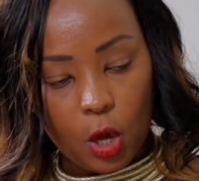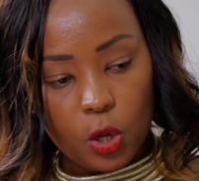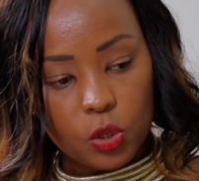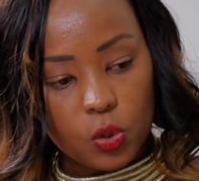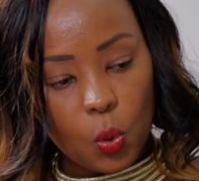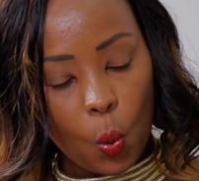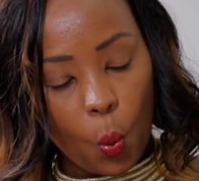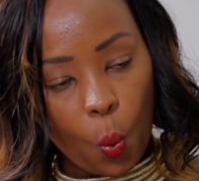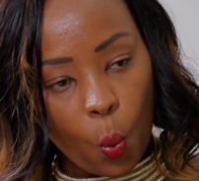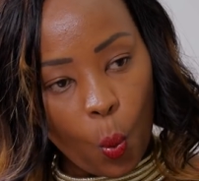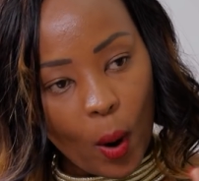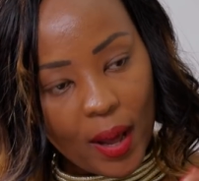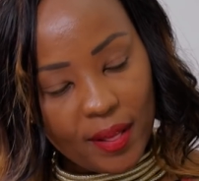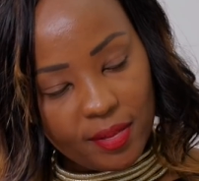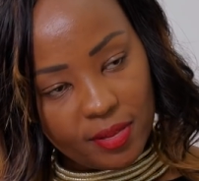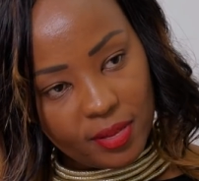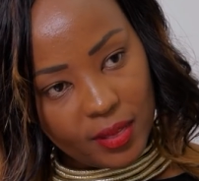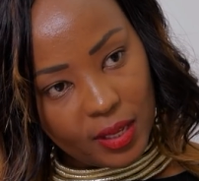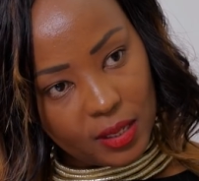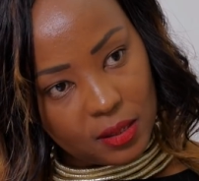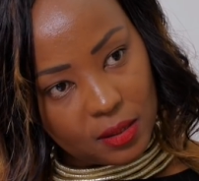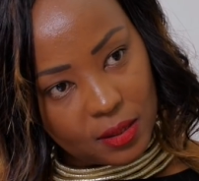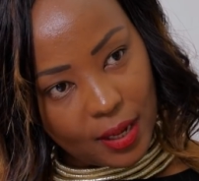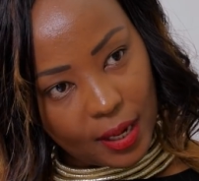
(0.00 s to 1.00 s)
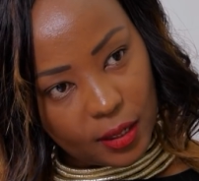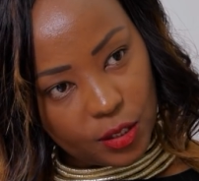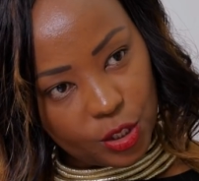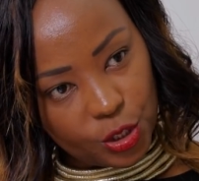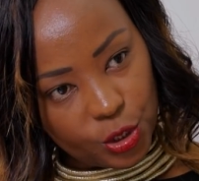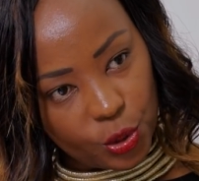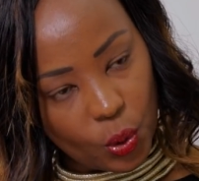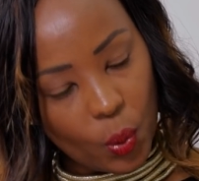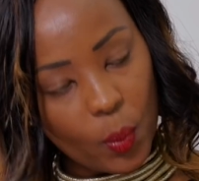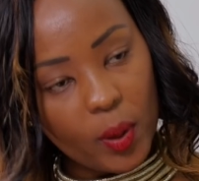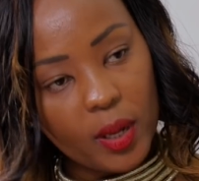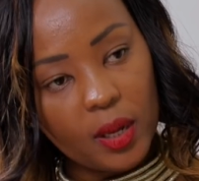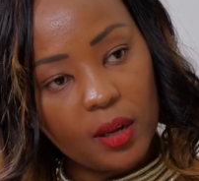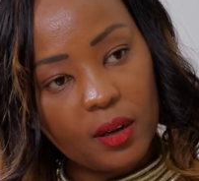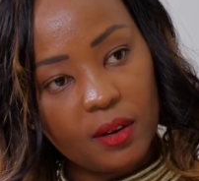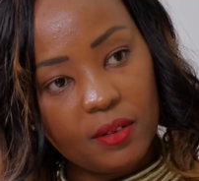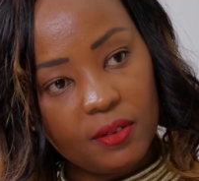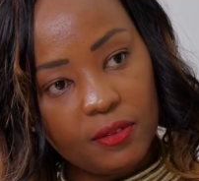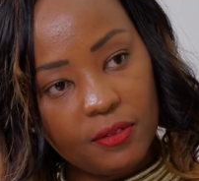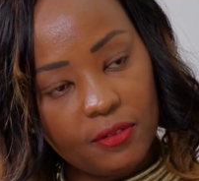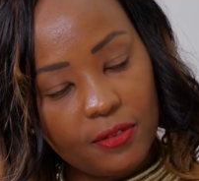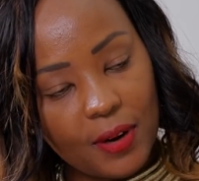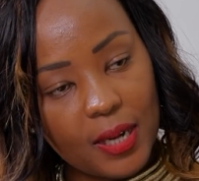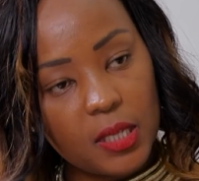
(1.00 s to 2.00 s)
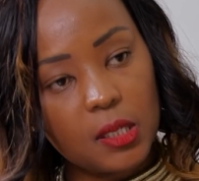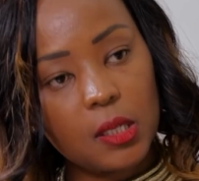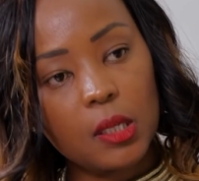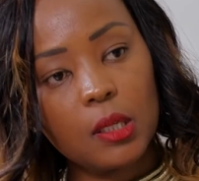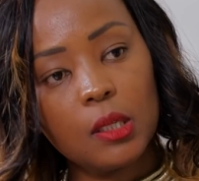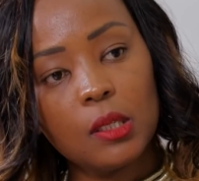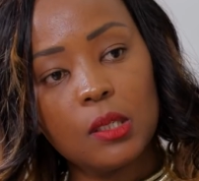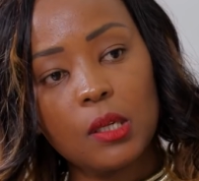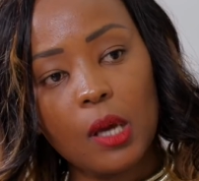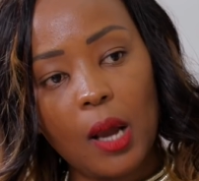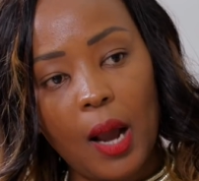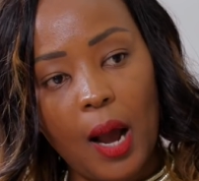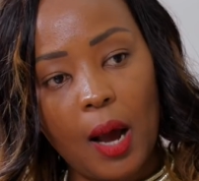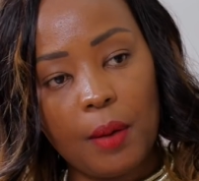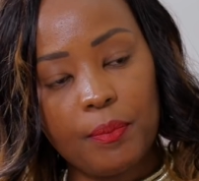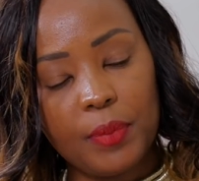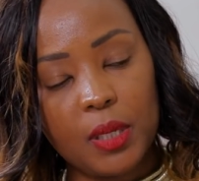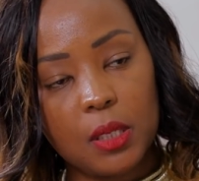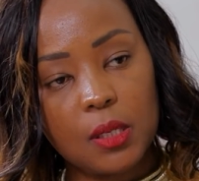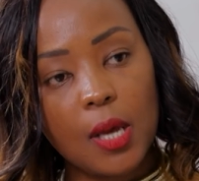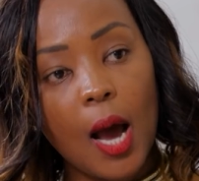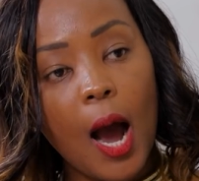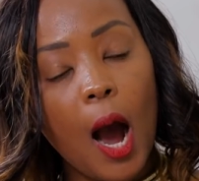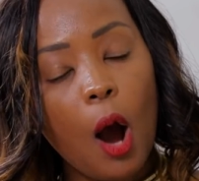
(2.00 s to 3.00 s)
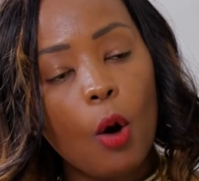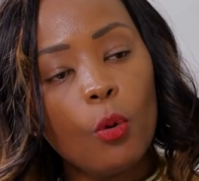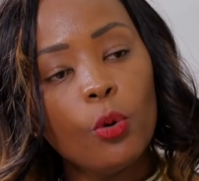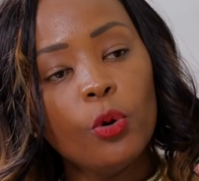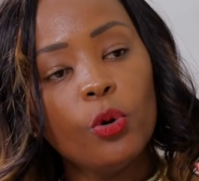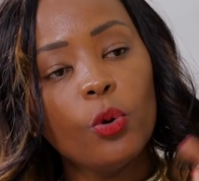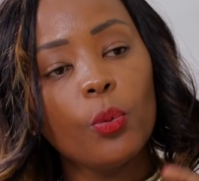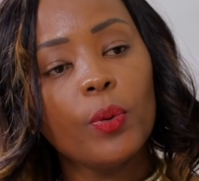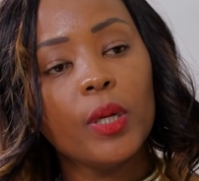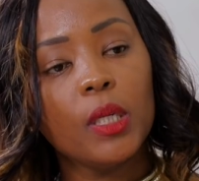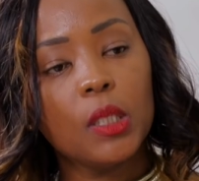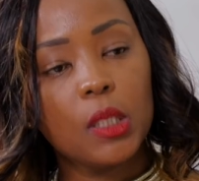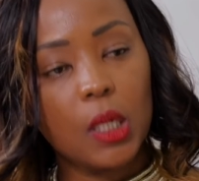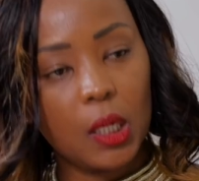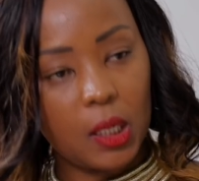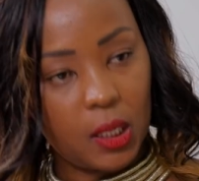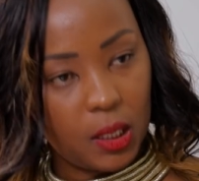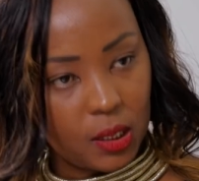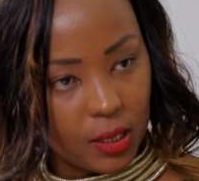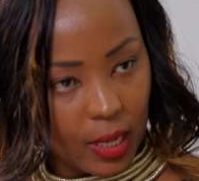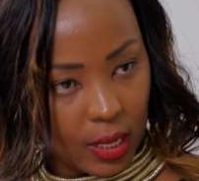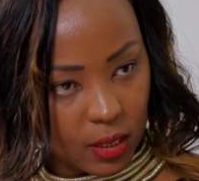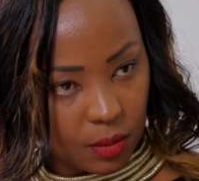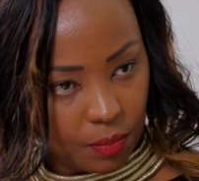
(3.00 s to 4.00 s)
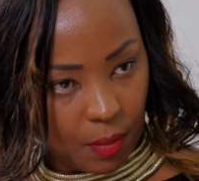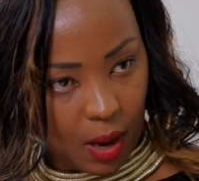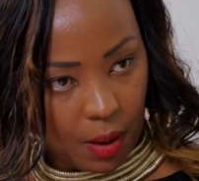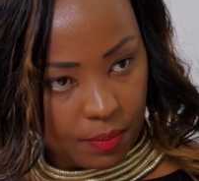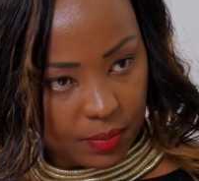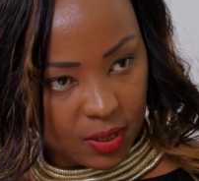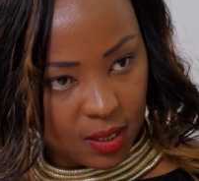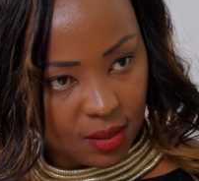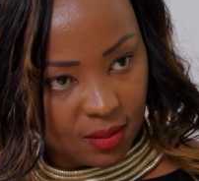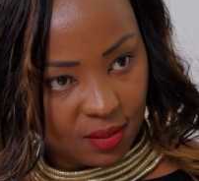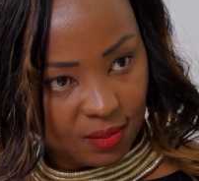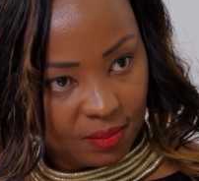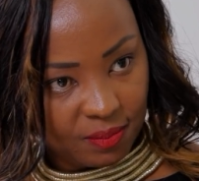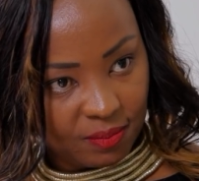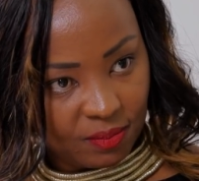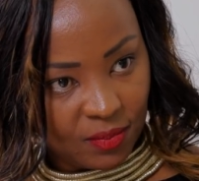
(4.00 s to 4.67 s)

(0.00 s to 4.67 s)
So when they start showing fussy eating habits, how do we take it as moms?